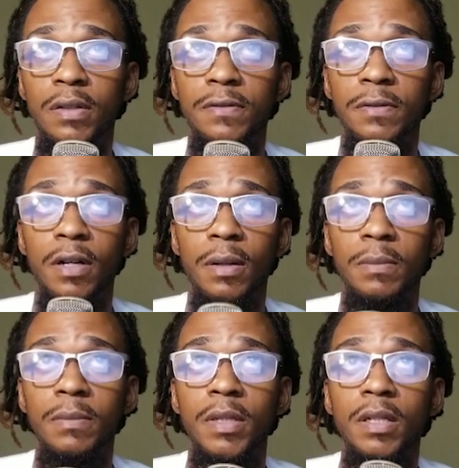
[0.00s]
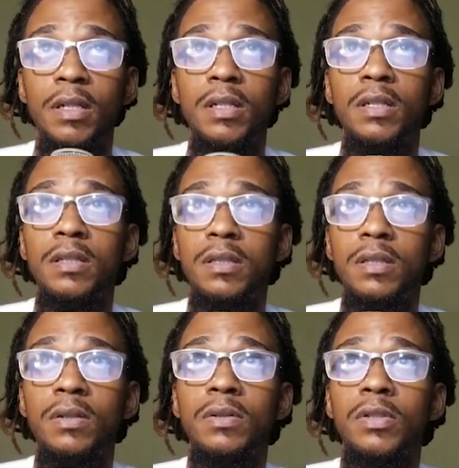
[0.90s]
it from.
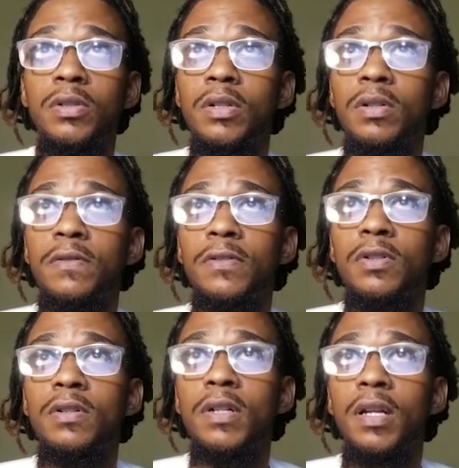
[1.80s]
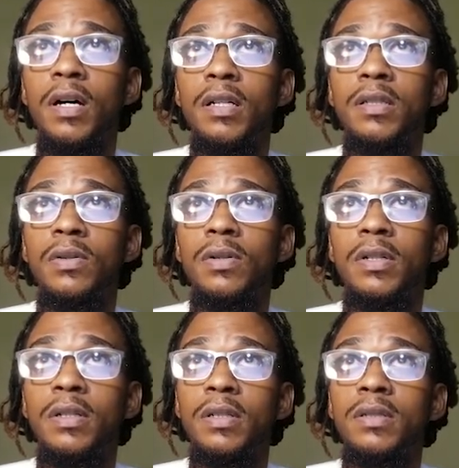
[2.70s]
So you go to
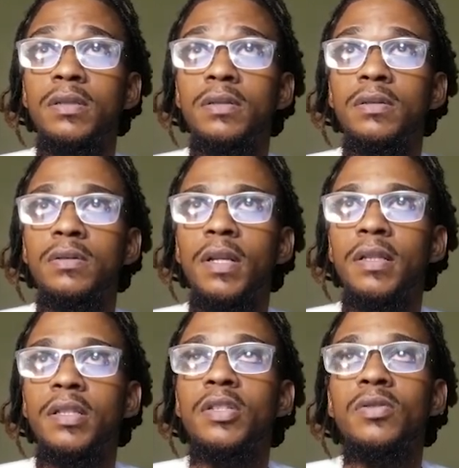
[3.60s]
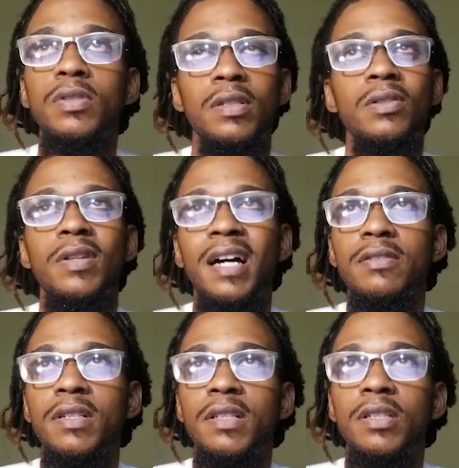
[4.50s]
fedora.org. You do you go to
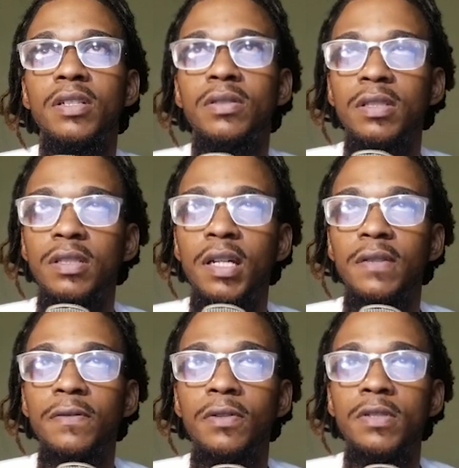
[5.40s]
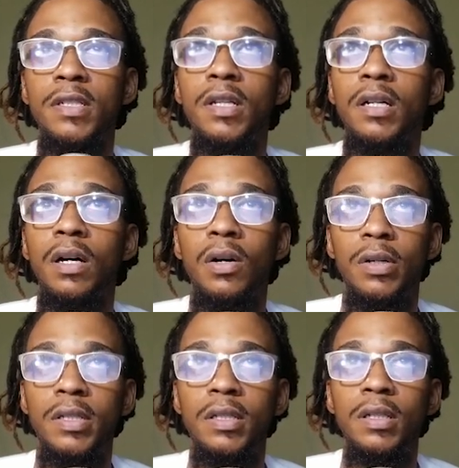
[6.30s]
actually you go to
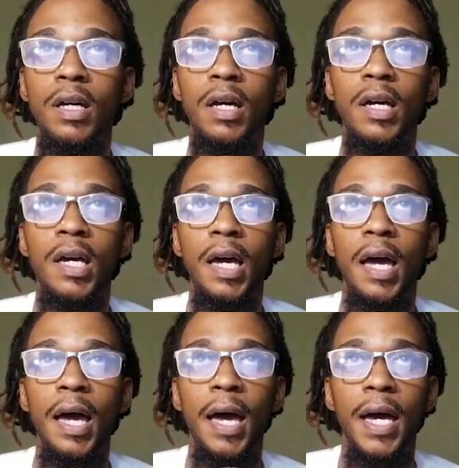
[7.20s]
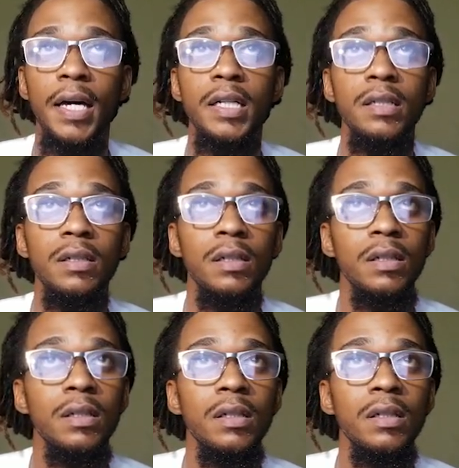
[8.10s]
getfedora.org, and